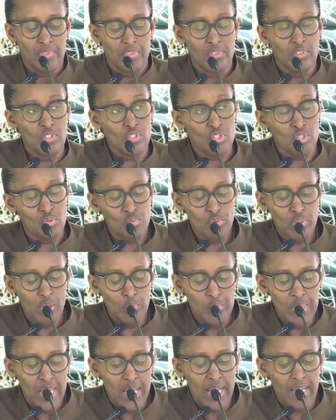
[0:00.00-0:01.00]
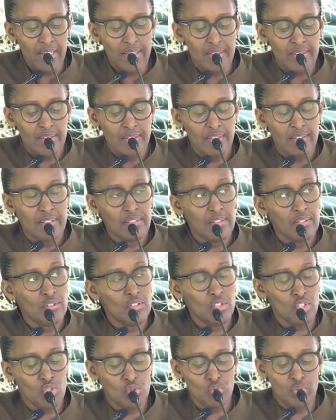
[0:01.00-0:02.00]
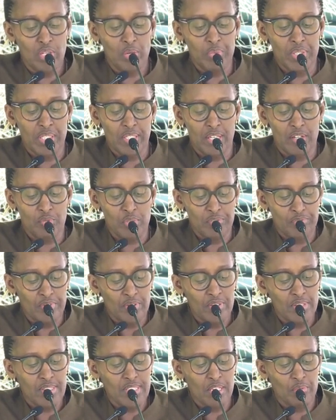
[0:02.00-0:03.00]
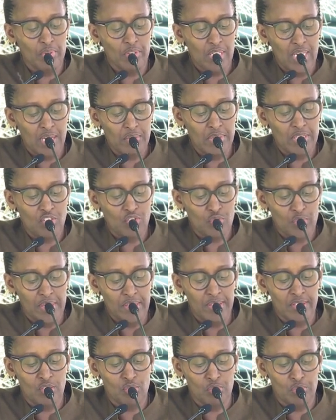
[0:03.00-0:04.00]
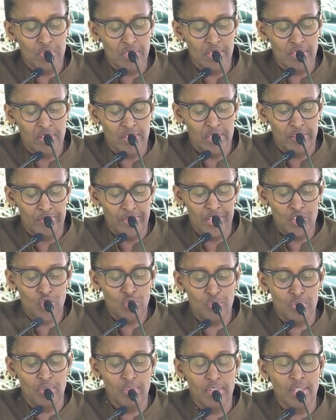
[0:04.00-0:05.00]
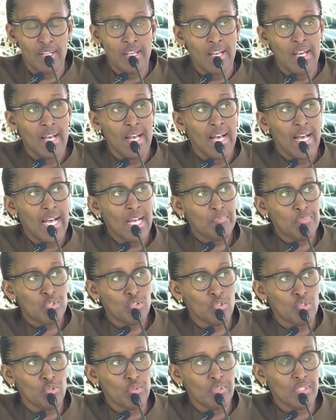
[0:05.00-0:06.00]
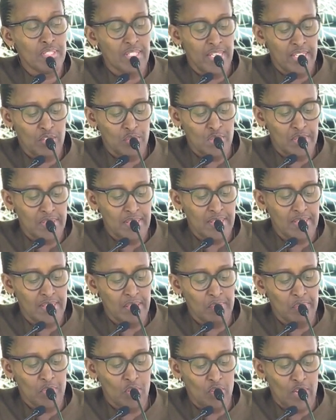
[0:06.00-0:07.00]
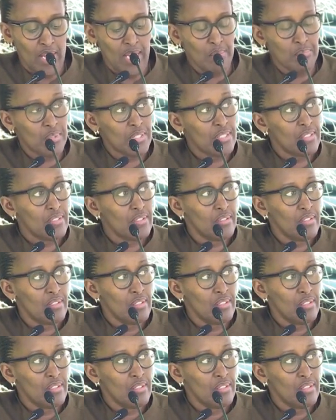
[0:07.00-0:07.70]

The sooner we act, the sooner we can reverse our current trend towards an eventual absolute ecosystem collapse.